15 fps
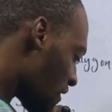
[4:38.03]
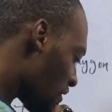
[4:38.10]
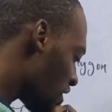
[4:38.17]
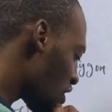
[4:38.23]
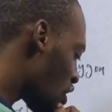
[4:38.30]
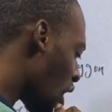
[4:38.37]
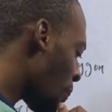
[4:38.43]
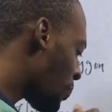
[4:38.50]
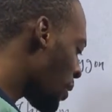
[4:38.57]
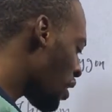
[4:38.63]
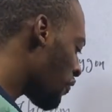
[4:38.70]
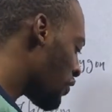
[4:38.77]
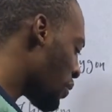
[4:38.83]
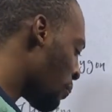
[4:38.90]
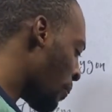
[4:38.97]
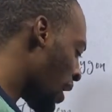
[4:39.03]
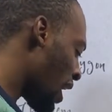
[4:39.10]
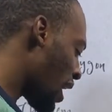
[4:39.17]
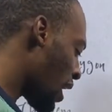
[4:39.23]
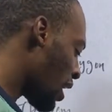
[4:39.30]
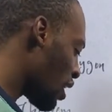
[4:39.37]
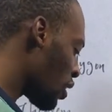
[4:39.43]
The couple of the
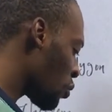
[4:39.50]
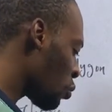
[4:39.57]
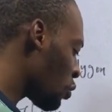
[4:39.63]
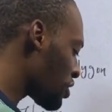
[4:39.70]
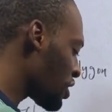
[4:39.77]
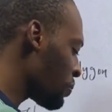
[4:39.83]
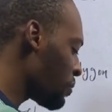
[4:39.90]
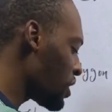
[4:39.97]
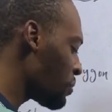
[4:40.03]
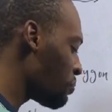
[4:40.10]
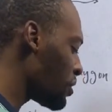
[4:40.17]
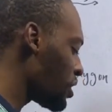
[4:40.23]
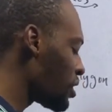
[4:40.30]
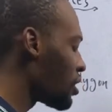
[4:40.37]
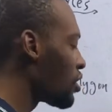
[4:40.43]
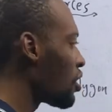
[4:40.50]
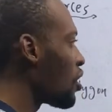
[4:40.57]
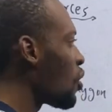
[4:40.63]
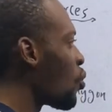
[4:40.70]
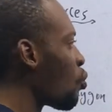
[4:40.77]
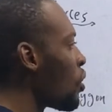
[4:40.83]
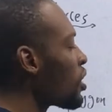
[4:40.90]
bar will simply be
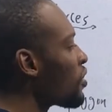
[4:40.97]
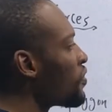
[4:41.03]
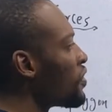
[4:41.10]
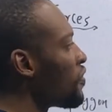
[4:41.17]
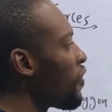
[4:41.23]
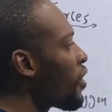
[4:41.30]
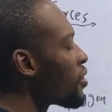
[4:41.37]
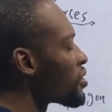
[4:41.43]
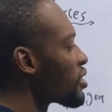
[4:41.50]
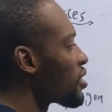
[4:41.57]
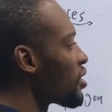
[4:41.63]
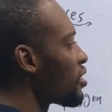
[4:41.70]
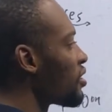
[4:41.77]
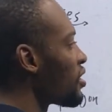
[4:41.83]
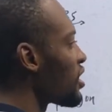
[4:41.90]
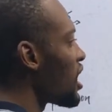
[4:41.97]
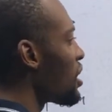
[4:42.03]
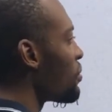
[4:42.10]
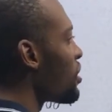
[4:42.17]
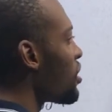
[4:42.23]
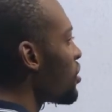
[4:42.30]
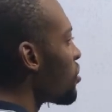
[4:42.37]
one of the force
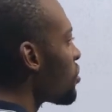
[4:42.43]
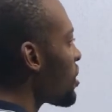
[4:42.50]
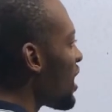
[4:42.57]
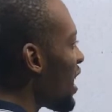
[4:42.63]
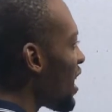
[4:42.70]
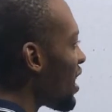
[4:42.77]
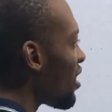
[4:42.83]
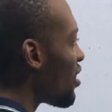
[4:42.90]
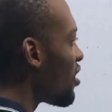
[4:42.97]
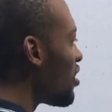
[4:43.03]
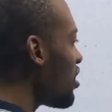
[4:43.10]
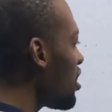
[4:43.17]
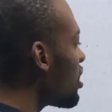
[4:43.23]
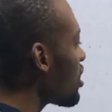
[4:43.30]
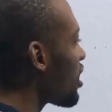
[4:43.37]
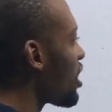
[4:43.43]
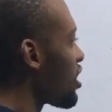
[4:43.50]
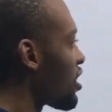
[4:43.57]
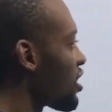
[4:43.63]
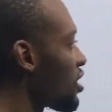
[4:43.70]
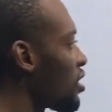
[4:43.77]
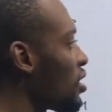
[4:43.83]
times the total
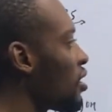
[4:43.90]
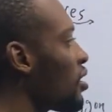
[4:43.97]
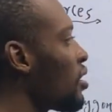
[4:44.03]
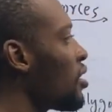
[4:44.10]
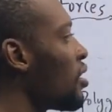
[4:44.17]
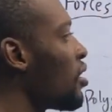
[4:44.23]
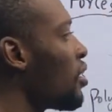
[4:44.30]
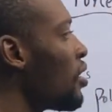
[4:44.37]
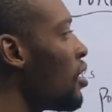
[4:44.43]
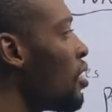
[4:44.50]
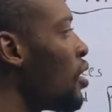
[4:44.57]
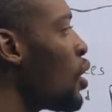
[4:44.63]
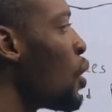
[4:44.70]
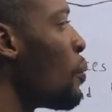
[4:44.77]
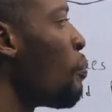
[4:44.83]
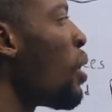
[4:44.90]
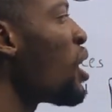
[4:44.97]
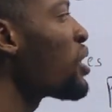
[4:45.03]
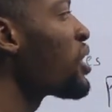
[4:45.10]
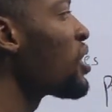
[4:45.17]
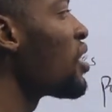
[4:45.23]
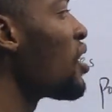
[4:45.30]
distance.
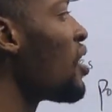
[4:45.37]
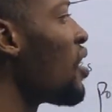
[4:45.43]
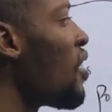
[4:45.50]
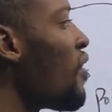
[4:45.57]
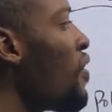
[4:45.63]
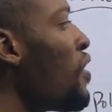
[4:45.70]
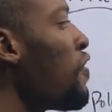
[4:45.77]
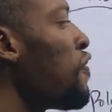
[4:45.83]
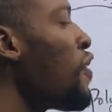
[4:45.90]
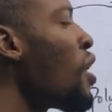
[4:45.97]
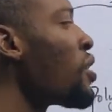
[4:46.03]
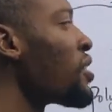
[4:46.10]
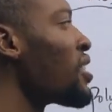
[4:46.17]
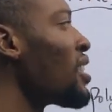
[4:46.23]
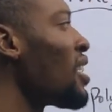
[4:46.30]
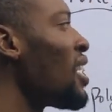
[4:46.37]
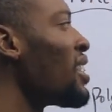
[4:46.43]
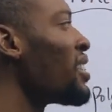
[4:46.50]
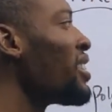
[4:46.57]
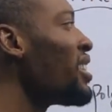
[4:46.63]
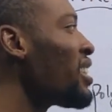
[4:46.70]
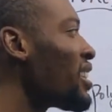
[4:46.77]
But the force
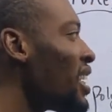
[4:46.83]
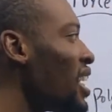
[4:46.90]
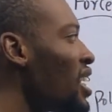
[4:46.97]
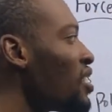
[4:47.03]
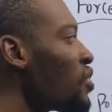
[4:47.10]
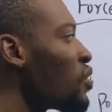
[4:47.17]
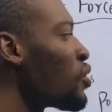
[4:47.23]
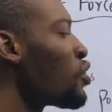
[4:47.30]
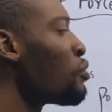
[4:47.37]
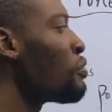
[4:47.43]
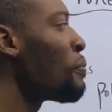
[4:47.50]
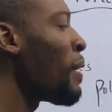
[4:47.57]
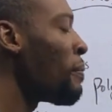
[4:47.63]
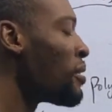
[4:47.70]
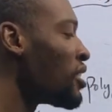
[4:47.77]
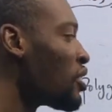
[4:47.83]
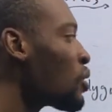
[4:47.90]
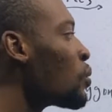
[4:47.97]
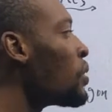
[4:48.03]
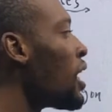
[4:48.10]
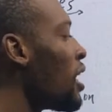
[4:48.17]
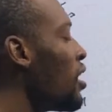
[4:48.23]
and distance should be
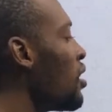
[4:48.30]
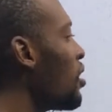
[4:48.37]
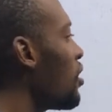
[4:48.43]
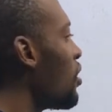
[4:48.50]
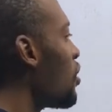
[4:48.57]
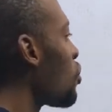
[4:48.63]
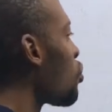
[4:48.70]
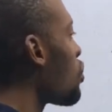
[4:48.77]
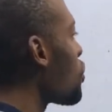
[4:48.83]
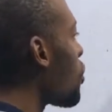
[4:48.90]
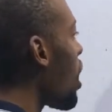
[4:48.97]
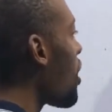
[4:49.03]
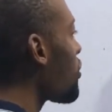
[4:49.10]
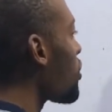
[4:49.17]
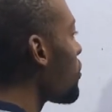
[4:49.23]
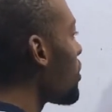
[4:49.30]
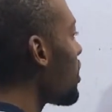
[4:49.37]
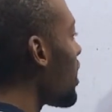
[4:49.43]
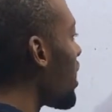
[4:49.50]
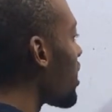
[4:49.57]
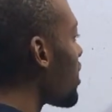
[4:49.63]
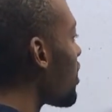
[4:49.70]
perpendicular. We should have something
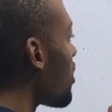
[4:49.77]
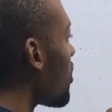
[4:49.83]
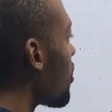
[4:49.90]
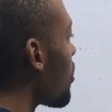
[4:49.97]
like this